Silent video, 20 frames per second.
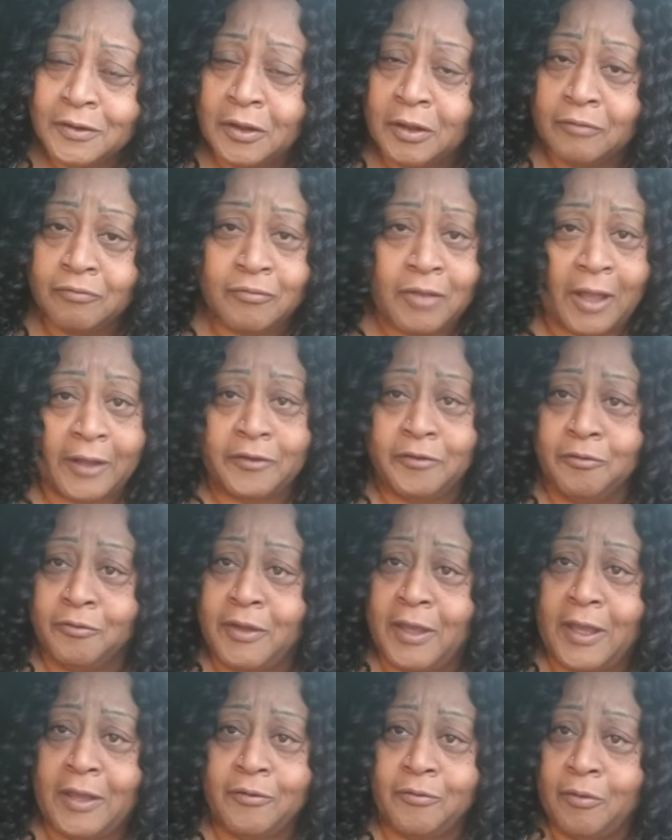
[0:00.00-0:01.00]
Like you
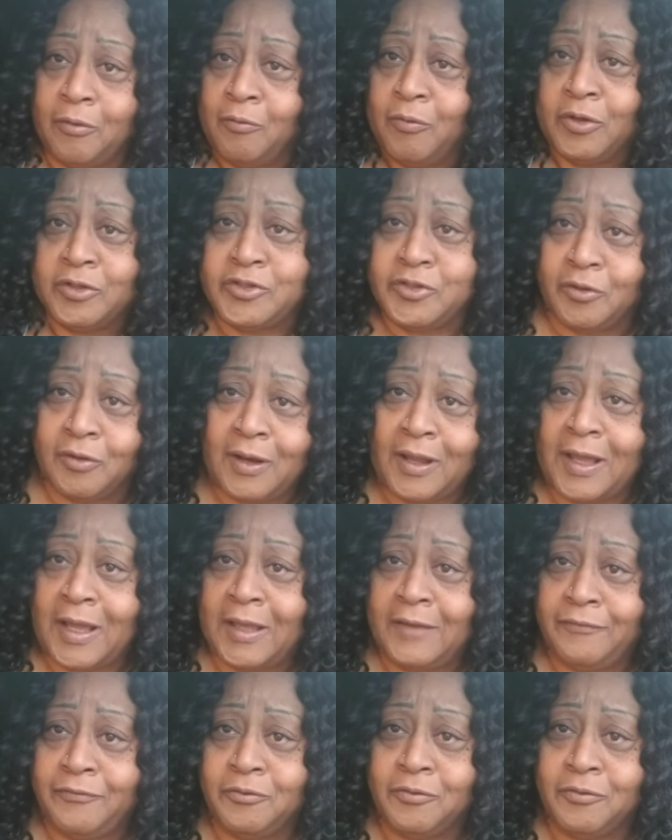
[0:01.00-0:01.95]
can't with your life.